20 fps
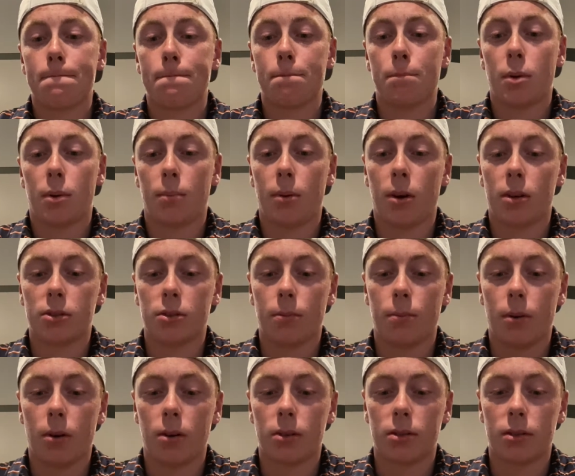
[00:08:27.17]
but also
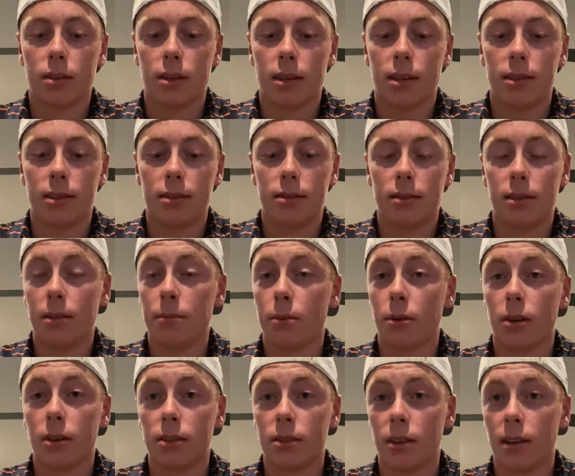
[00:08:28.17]
pars are nice and
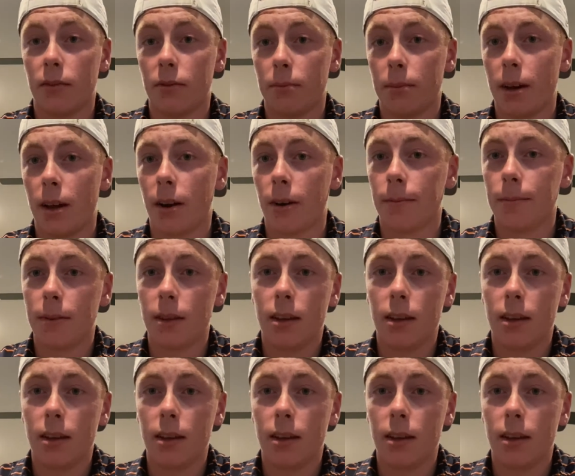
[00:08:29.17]
birdies are even better.